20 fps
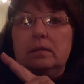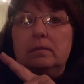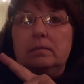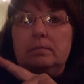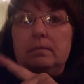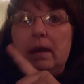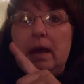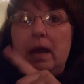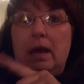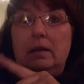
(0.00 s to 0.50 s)

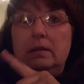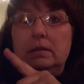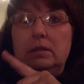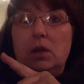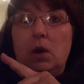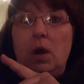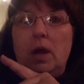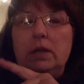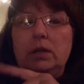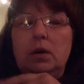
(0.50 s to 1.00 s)
my
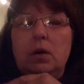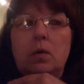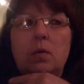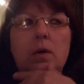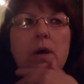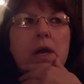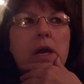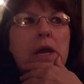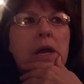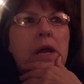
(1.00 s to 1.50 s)
title.
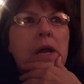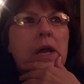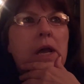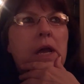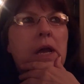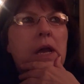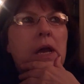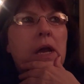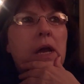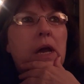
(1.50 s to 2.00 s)

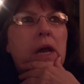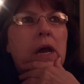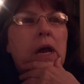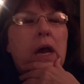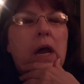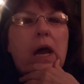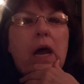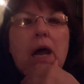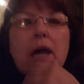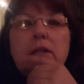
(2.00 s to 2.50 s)

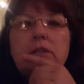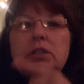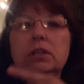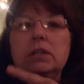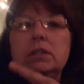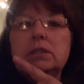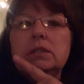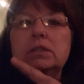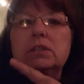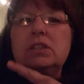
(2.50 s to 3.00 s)

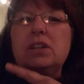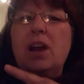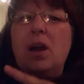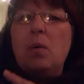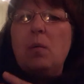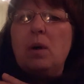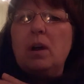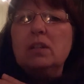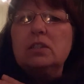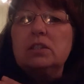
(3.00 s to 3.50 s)
Do
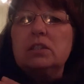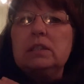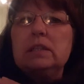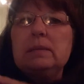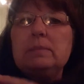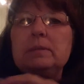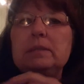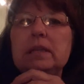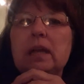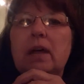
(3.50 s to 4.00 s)
y'all watch
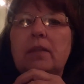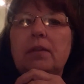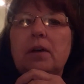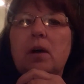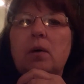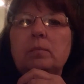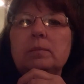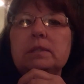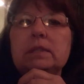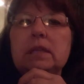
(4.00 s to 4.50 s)
Deep South
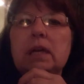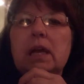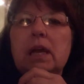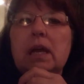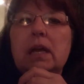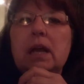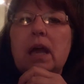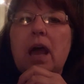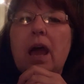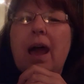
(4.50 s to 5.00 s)

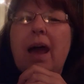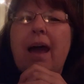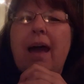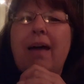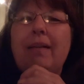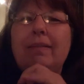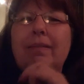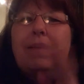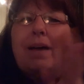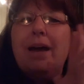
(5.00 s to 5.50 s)
Homestead?
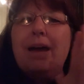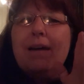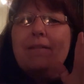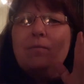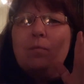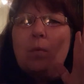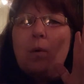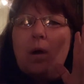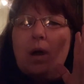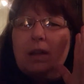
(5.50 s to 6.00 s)
I
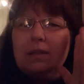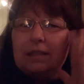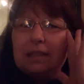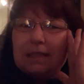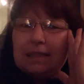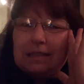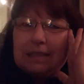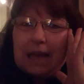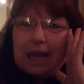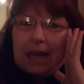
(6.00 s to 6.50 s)
love Wanda
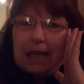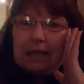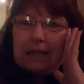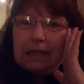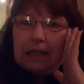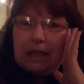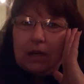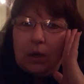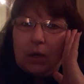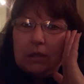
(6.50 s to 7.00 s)
and
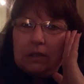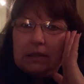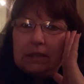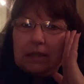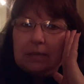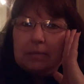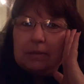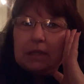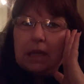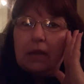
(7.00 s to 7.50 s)
Danny on
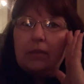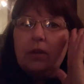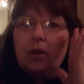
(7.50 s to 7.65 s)
Deep South